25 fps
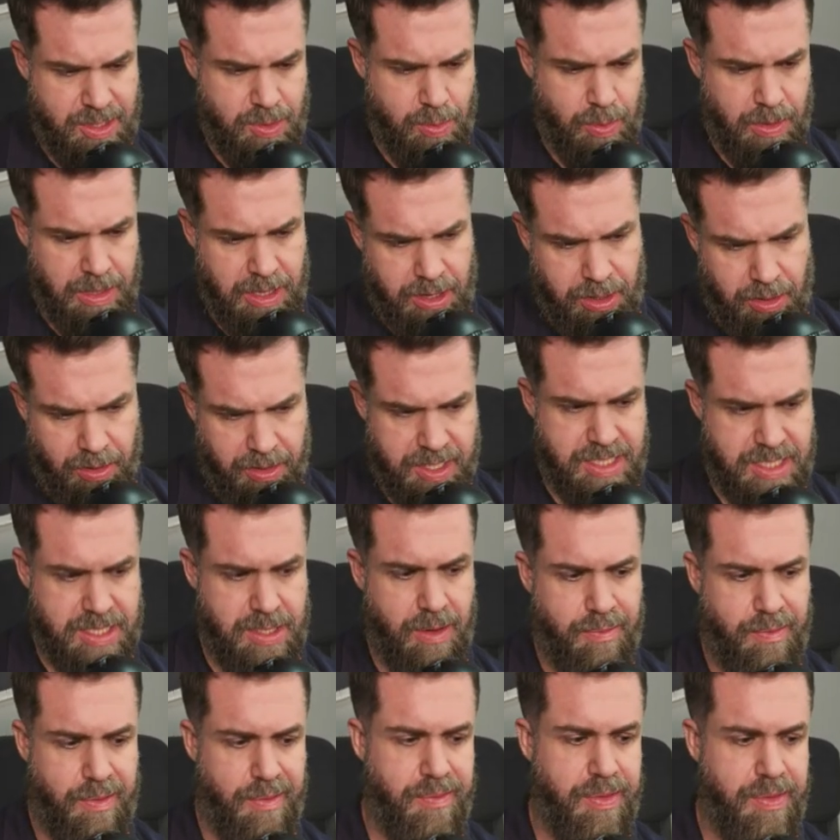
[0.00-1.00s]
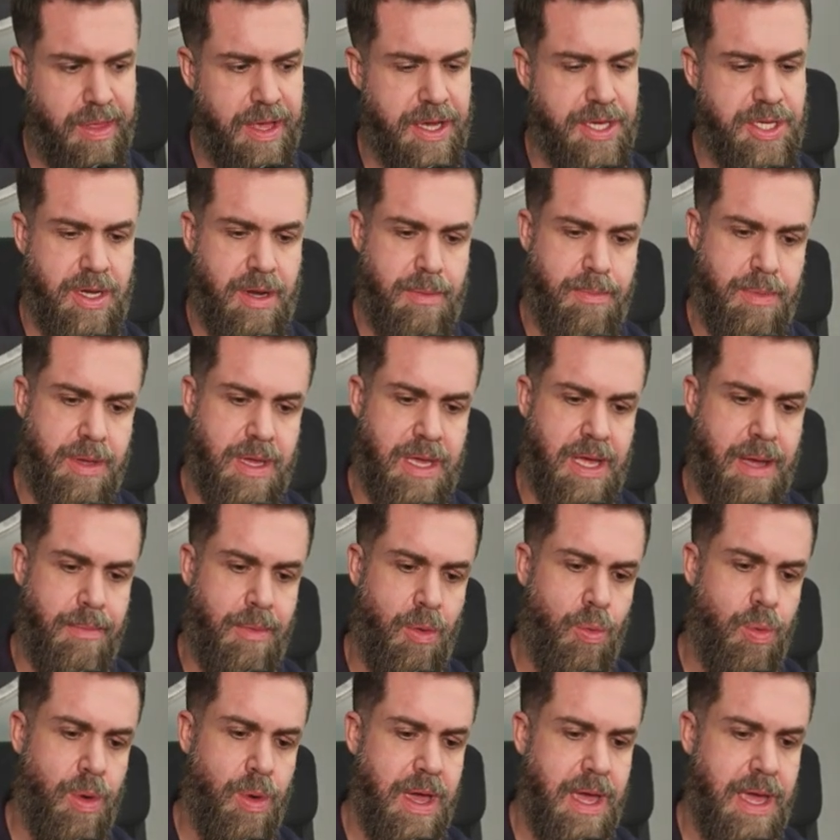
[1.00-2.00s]
to do a lot of self-reflection and become
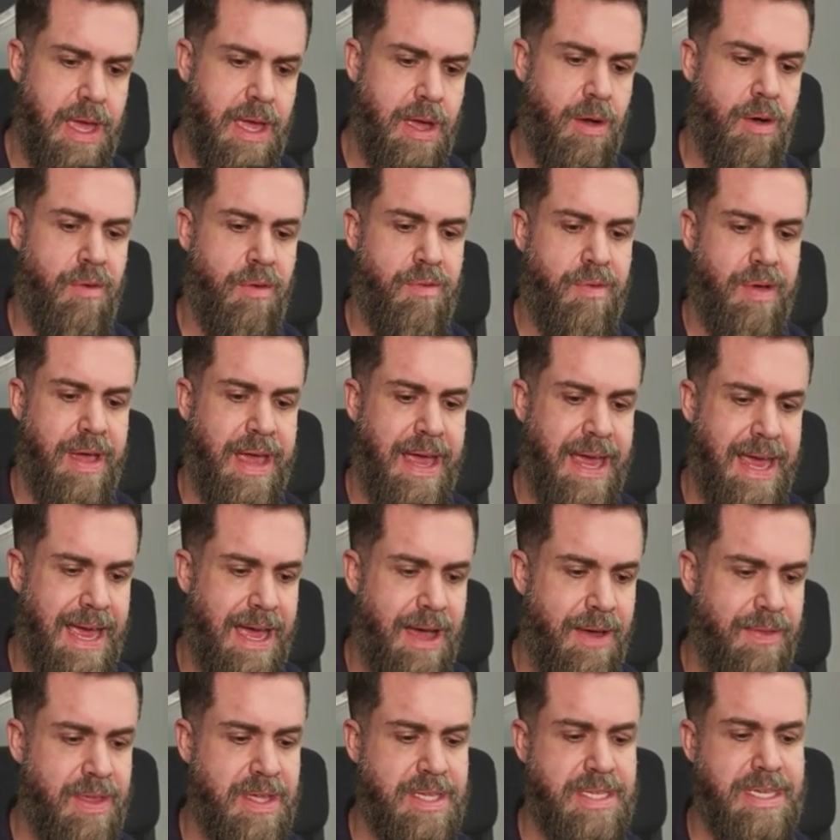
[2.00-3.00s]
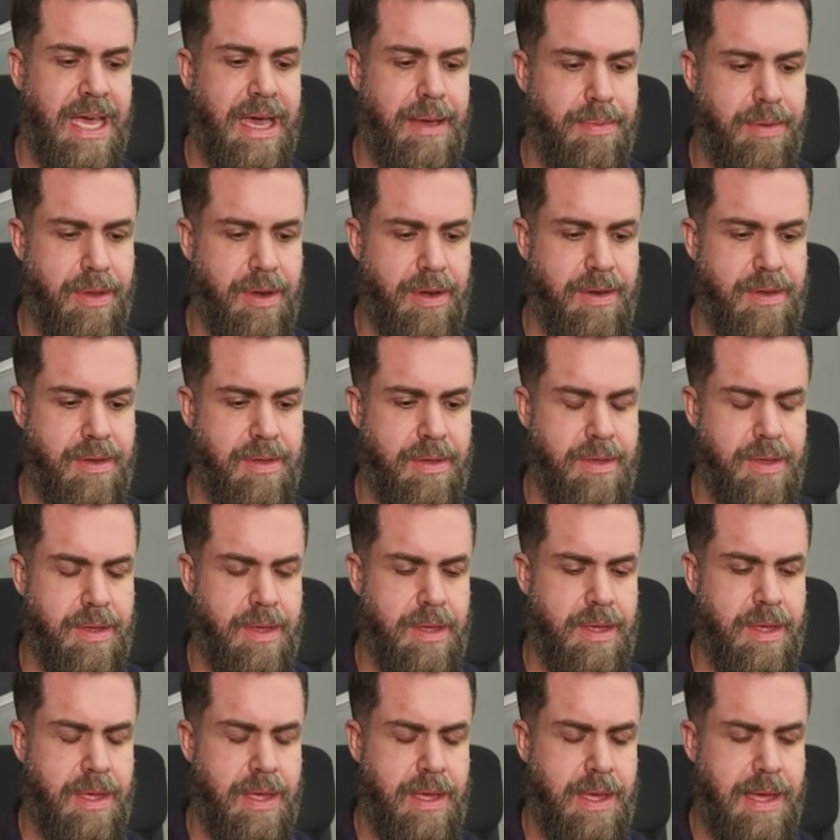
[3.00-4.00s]
aware of how this happened.
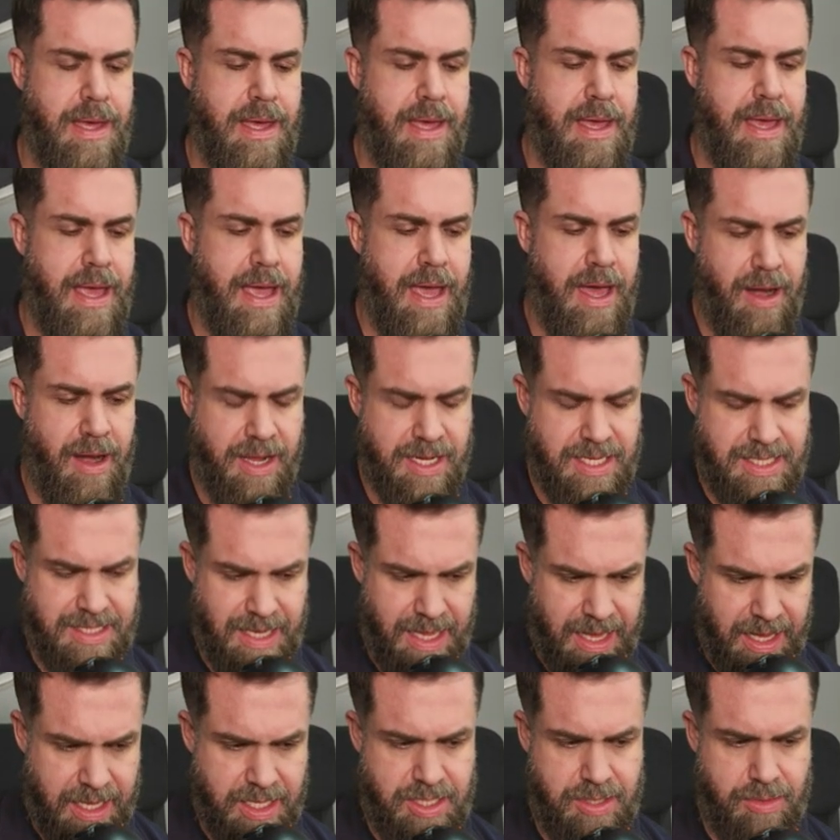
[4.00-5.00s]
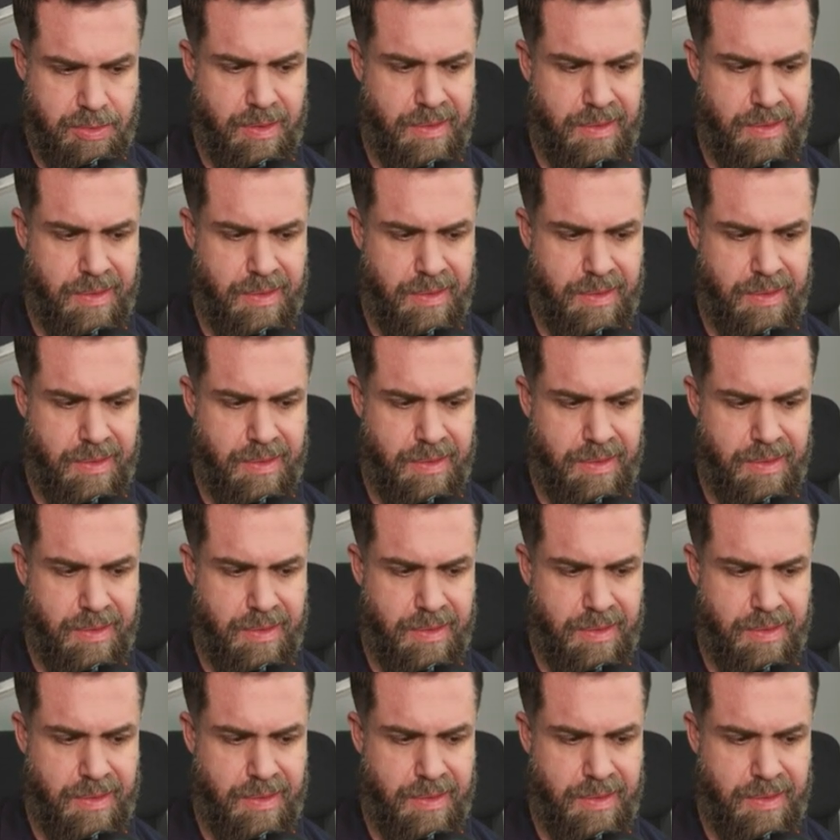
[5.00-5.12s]
And I started to